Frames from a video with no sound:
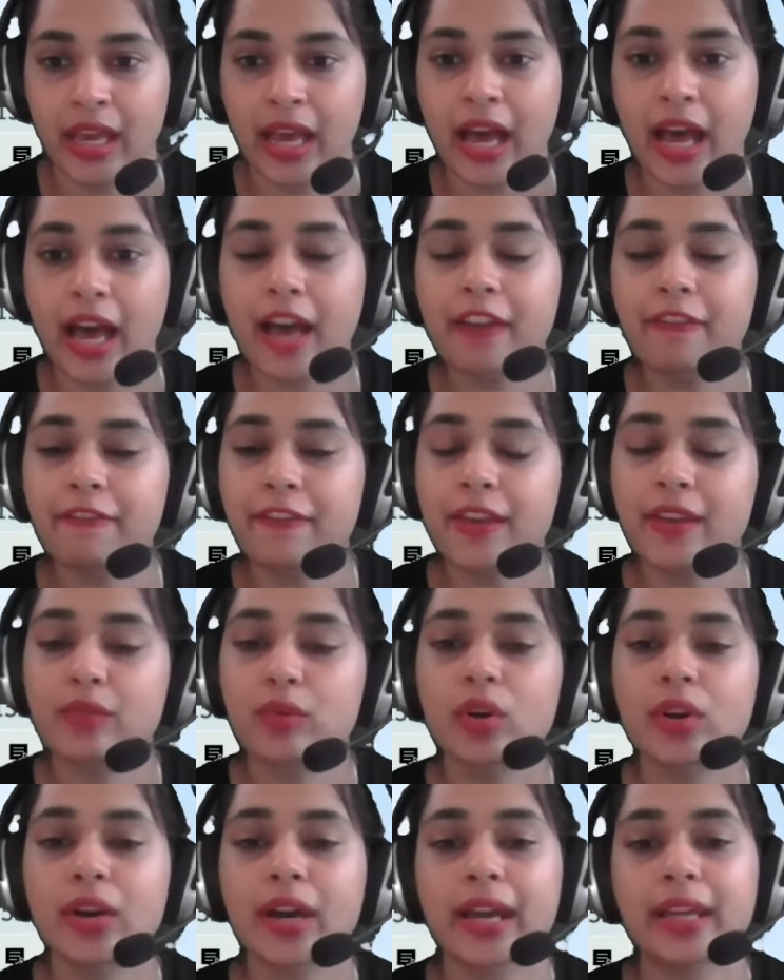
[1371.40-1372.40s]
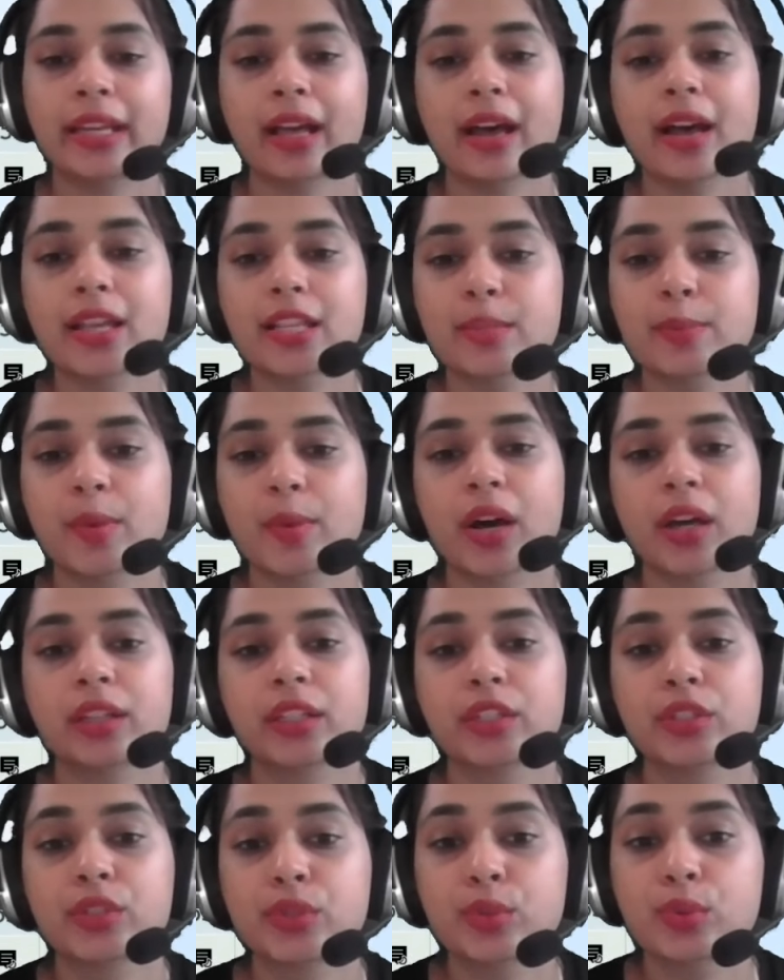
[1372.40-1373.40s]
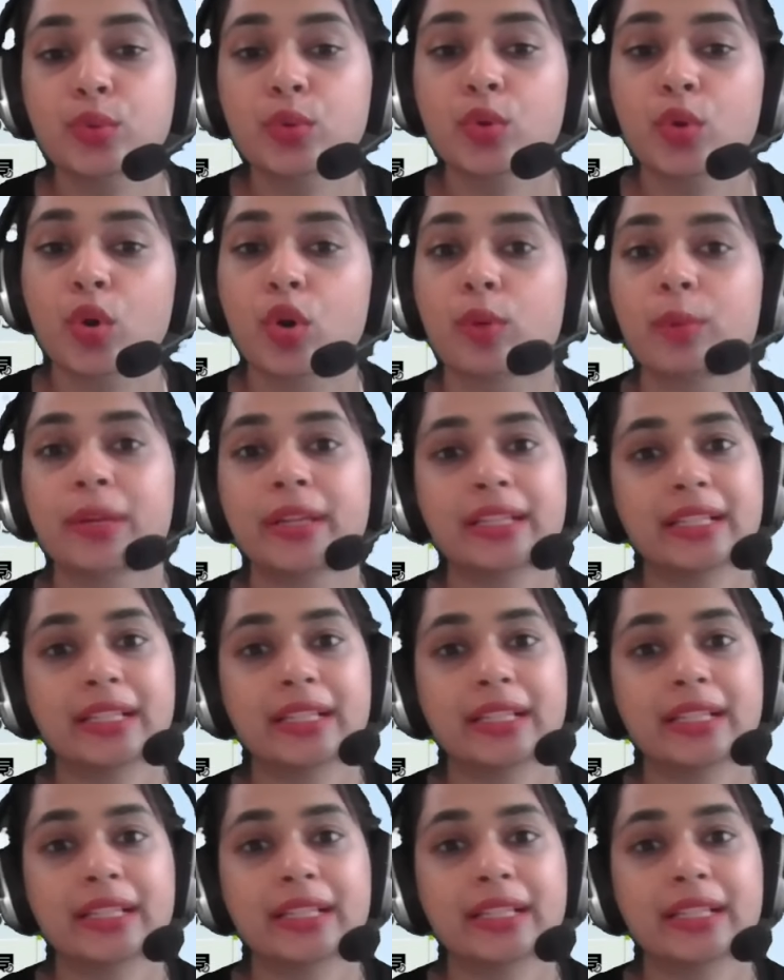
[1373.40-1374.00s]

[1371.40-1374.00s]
Hay fever and asthma are the two common